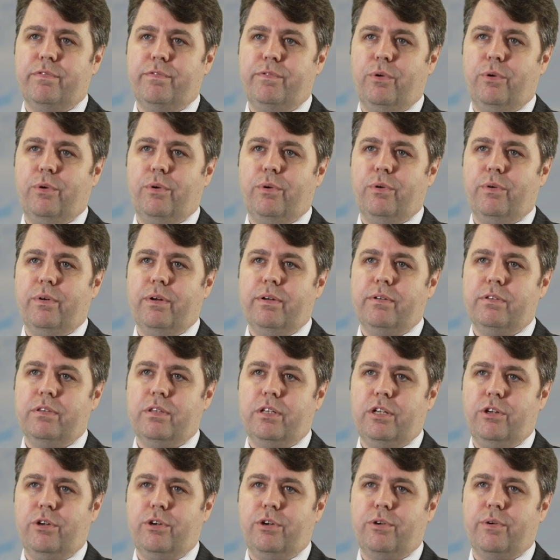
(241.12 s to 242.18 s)
for the
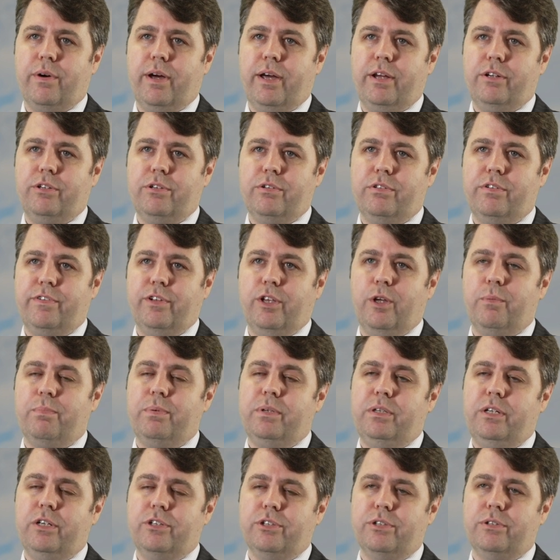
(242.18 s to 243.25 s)
Ukraine to develop
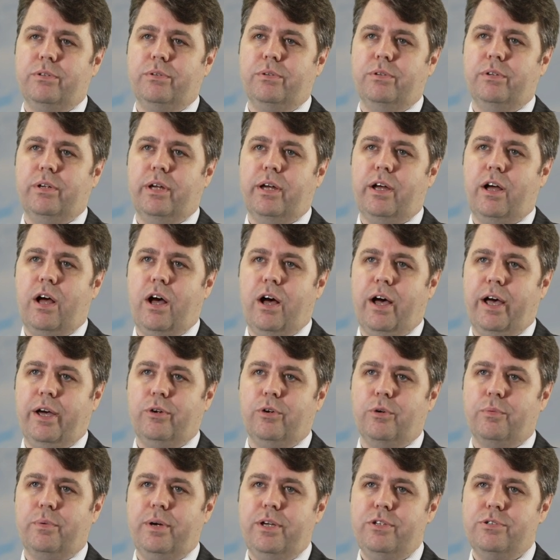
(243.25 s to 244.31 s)
additional iron
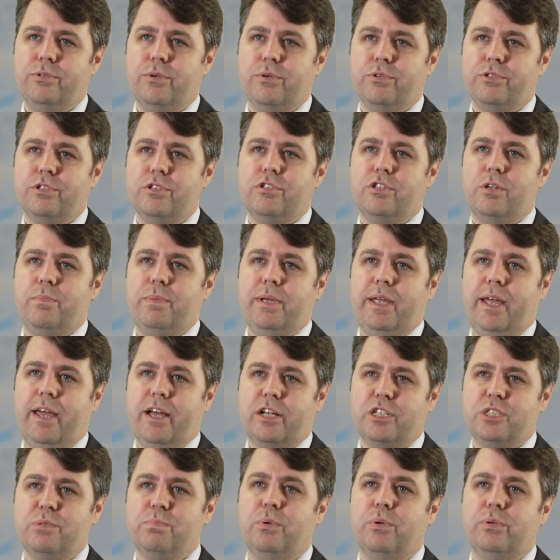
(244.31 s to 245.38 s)
ore resources to be
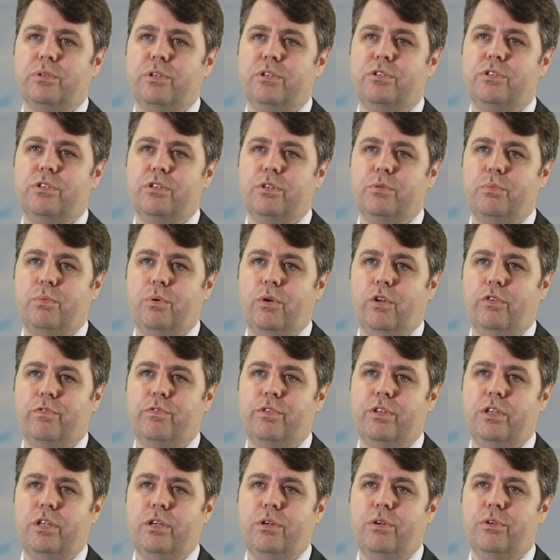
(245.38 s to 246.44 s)
exported to the world
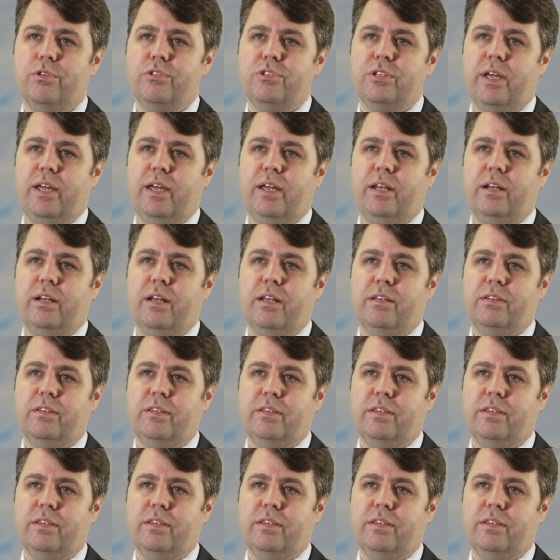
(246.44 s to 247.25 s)
for the use in